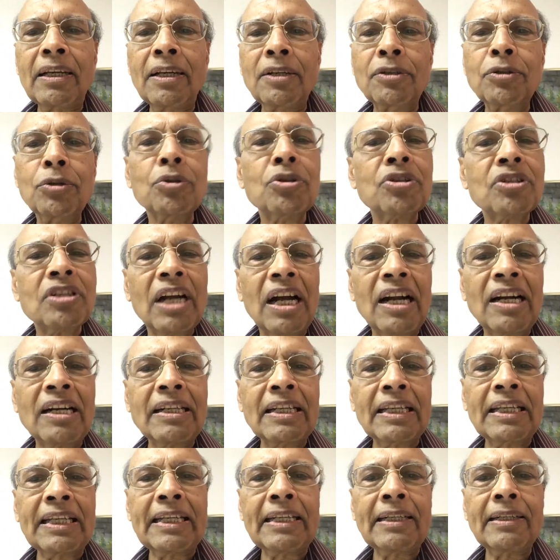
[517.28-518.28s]
to start
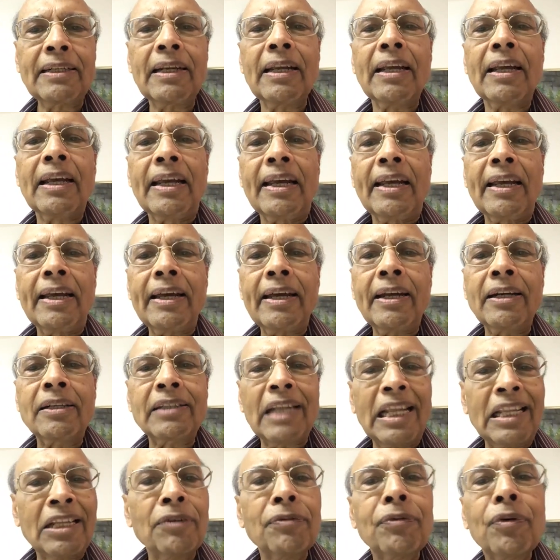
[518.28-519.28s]
a
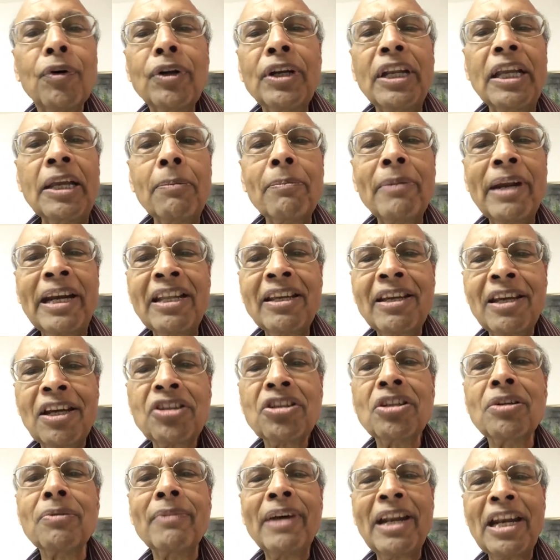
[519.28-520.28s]
telephonic
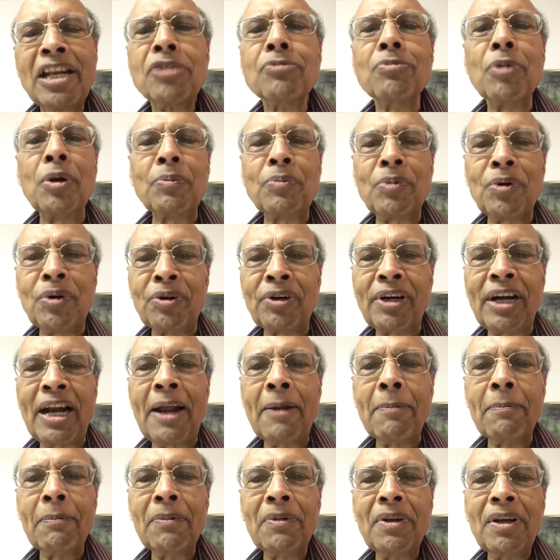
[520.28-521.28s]
medication management program
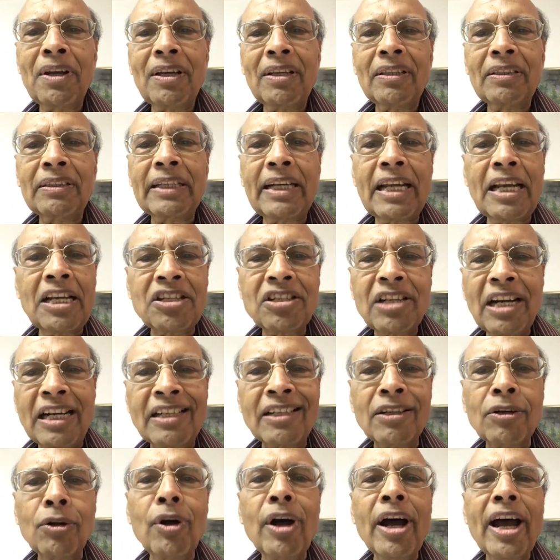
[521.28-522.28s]
that I started
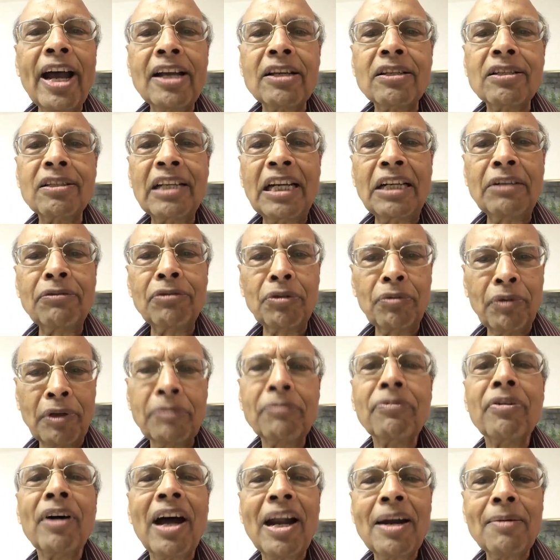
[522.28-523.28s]
at Ohio State with one
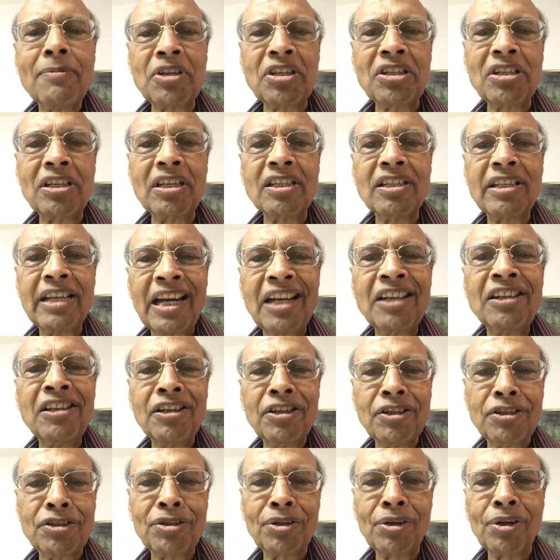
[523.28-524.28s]
pharmacist 8
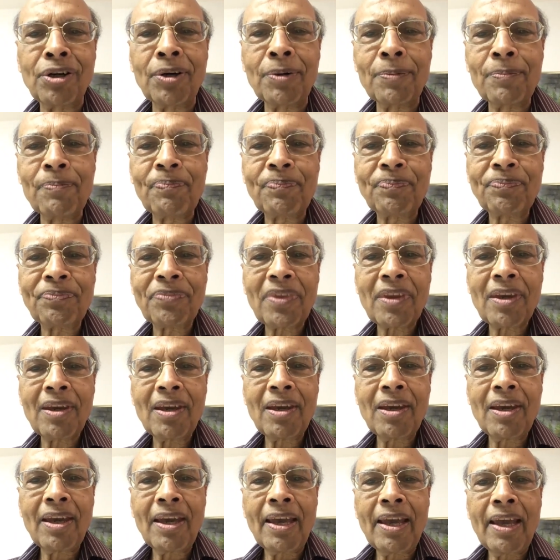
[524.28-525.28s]
years ago
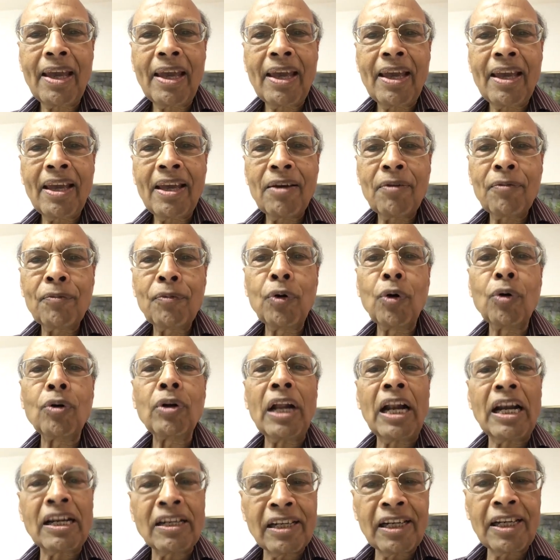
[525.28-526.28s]
for
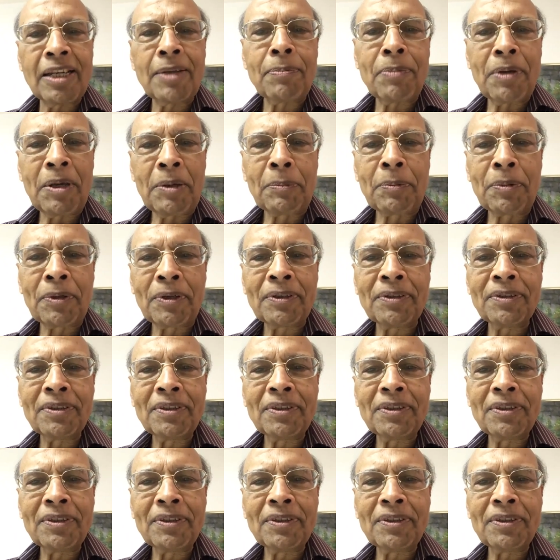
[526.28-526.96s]
elderly people.